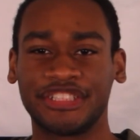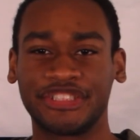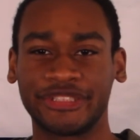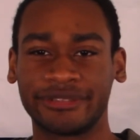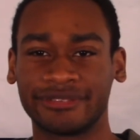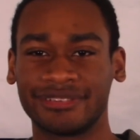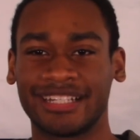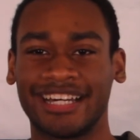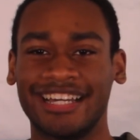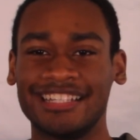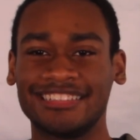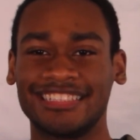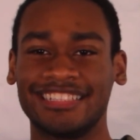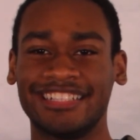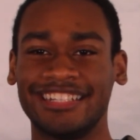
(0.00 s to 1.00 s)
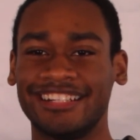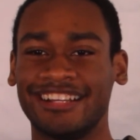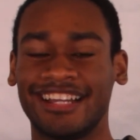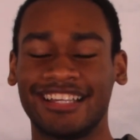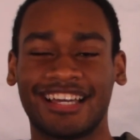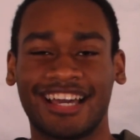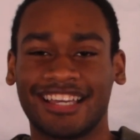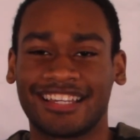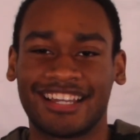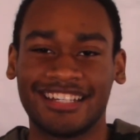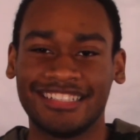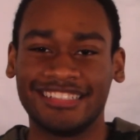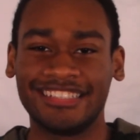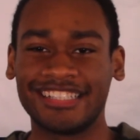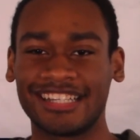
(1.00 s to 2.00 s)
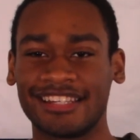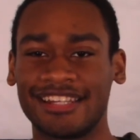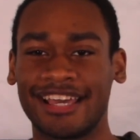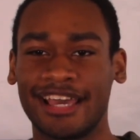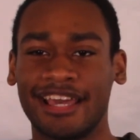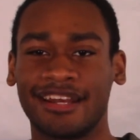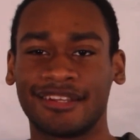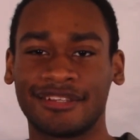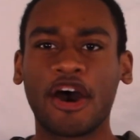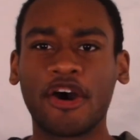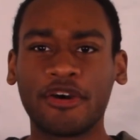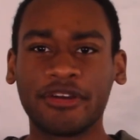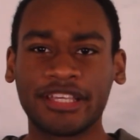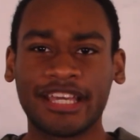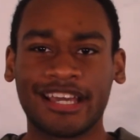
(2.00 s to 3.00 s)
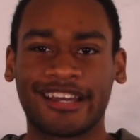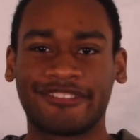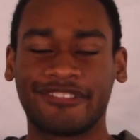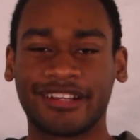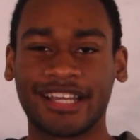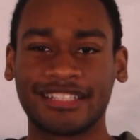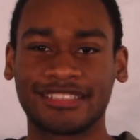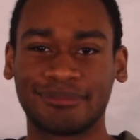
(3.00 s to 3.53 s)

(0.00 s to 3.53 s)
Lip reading: Joe lines in here. I kind of dig that. Oh yeah, I forgot to